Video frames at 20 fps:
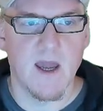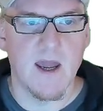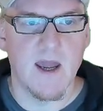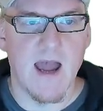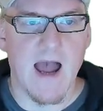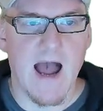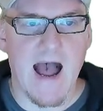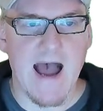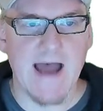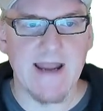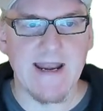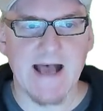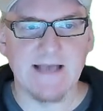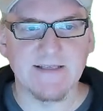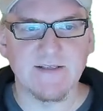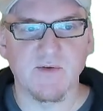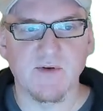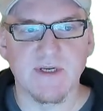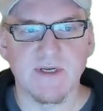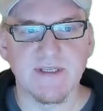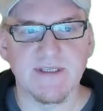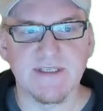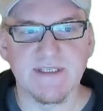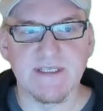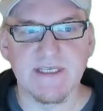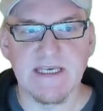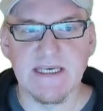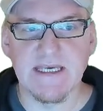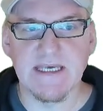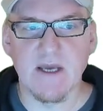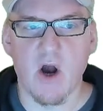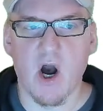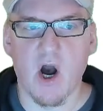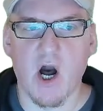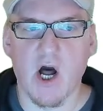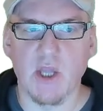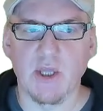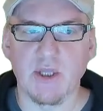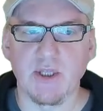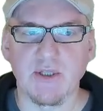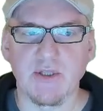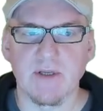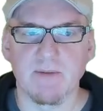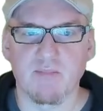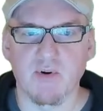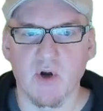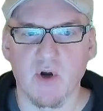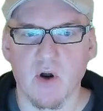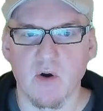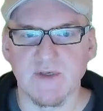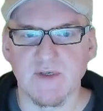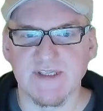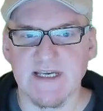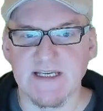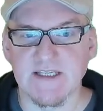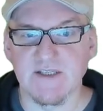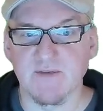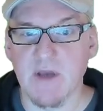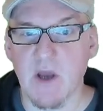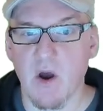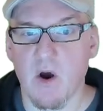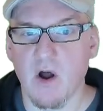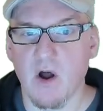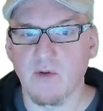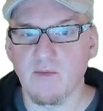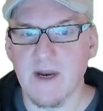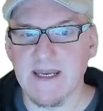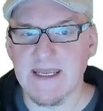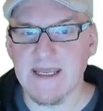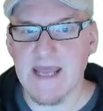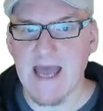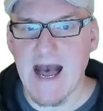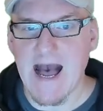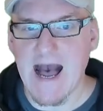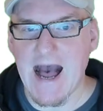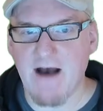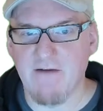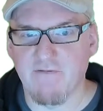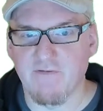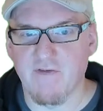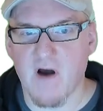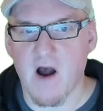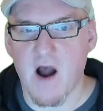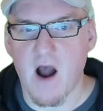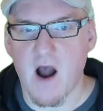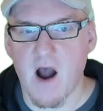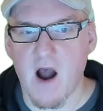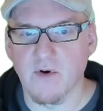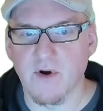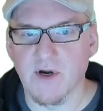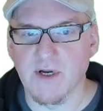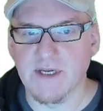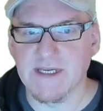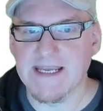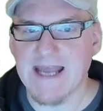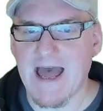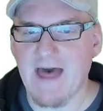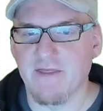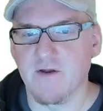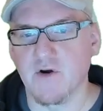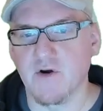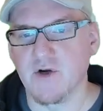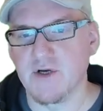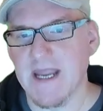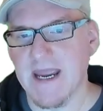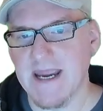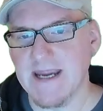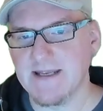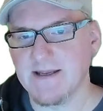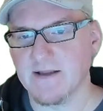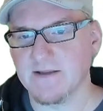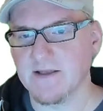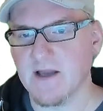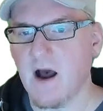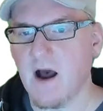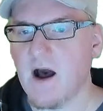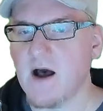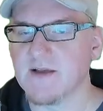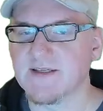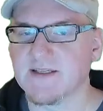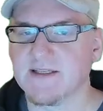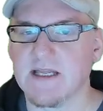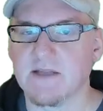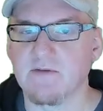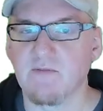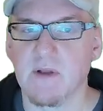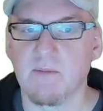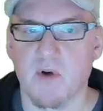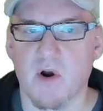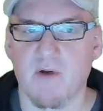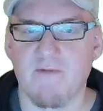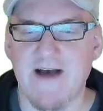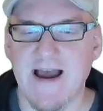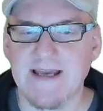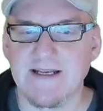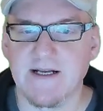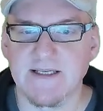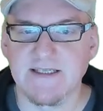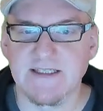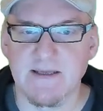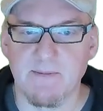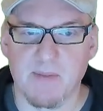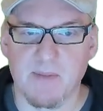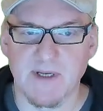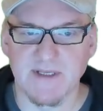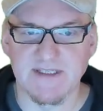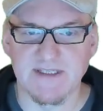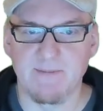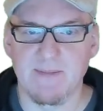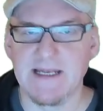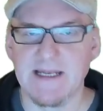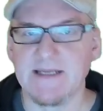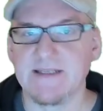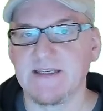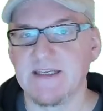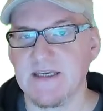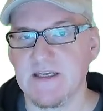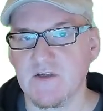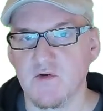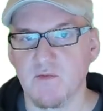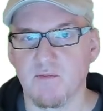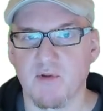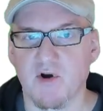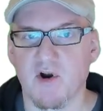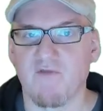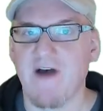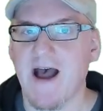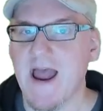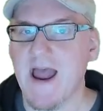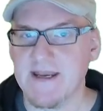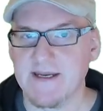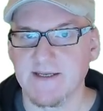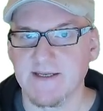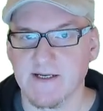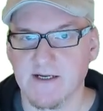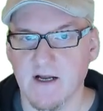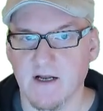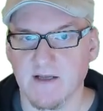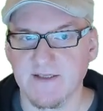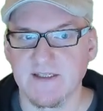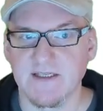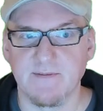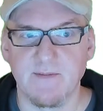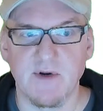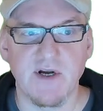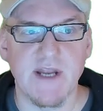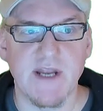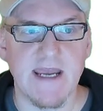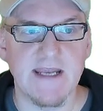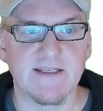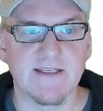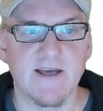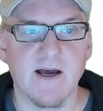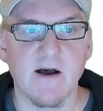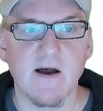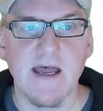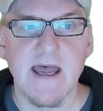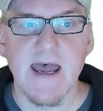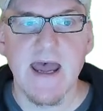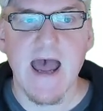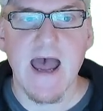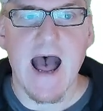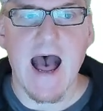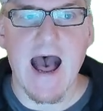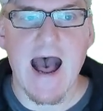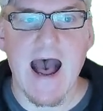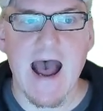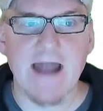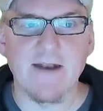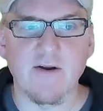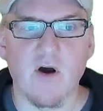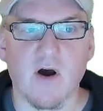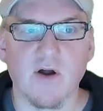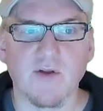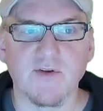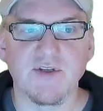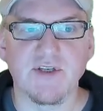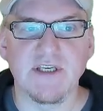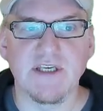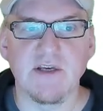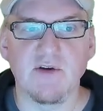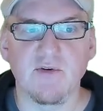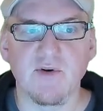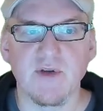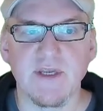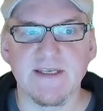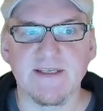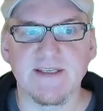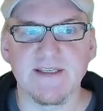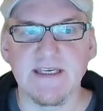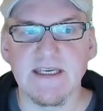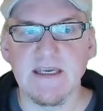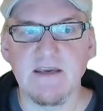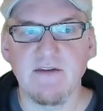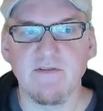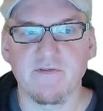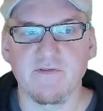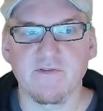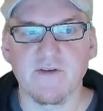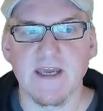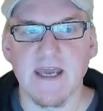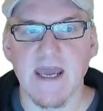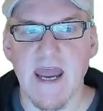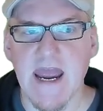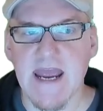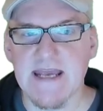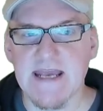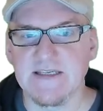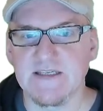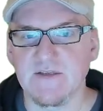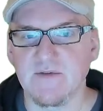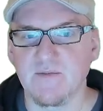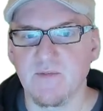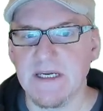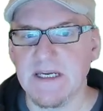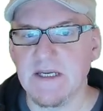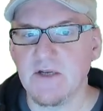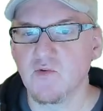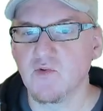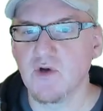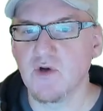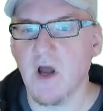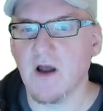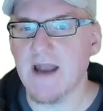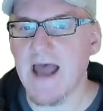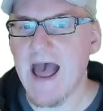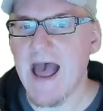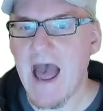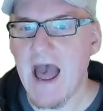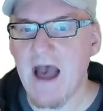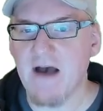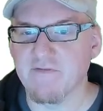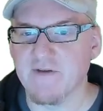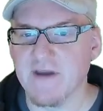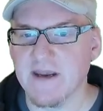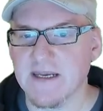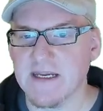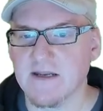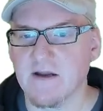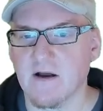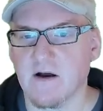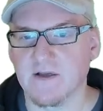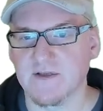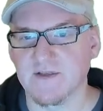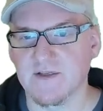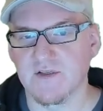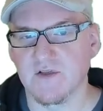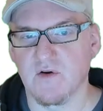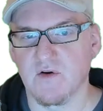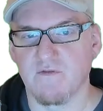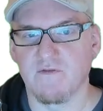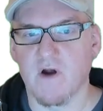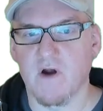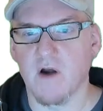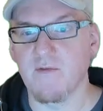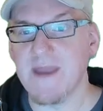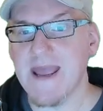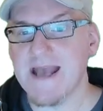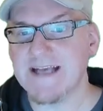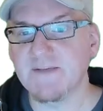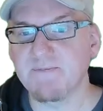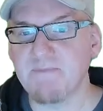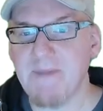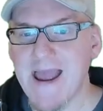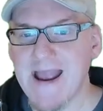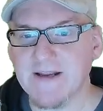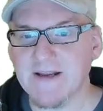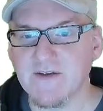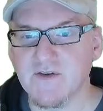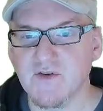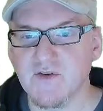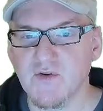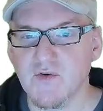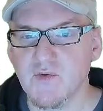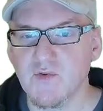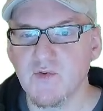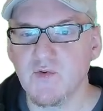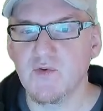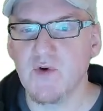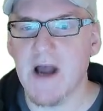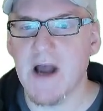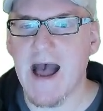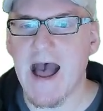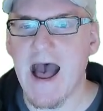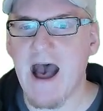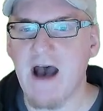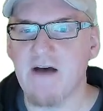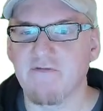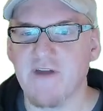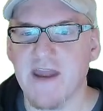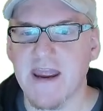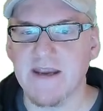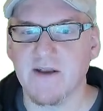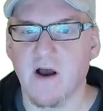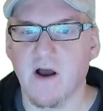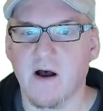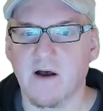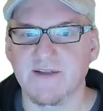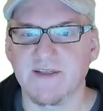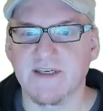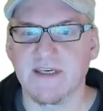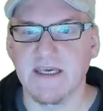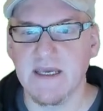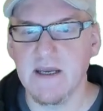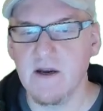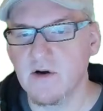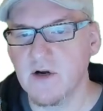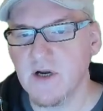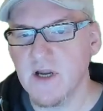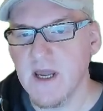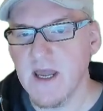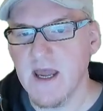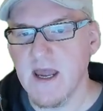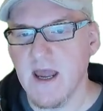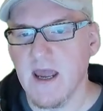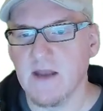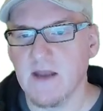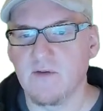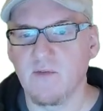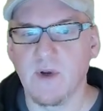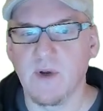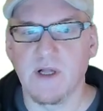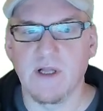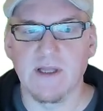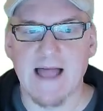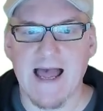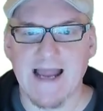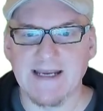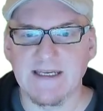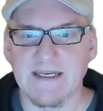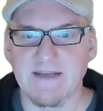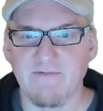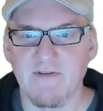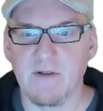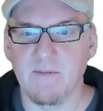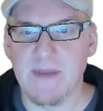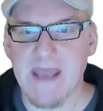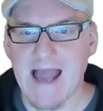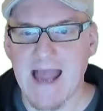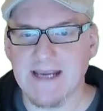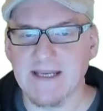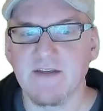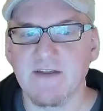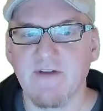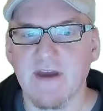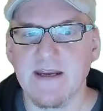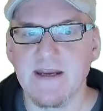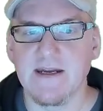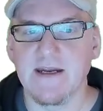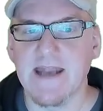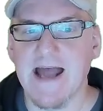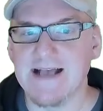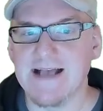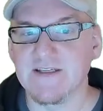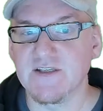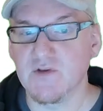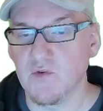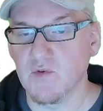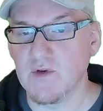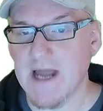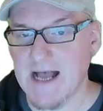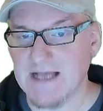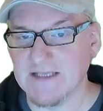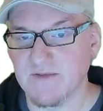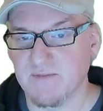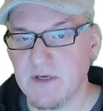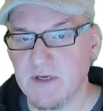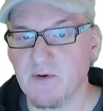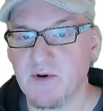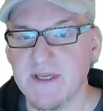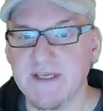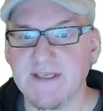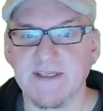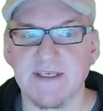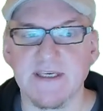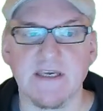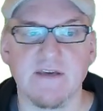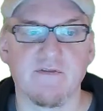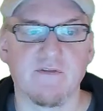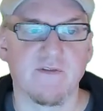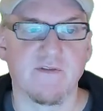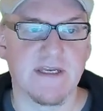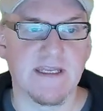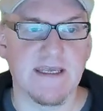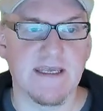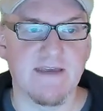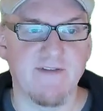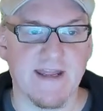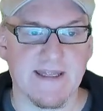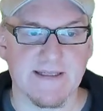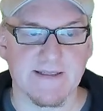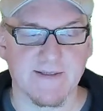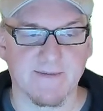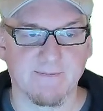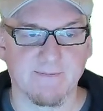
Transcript: And as you can see on the process, we already have our gather data task that will provide us the possibility to provide the customer data. And on the receive case, we do not have any task so far. We expect to have a task here. It will be activated as soon as we receive the event.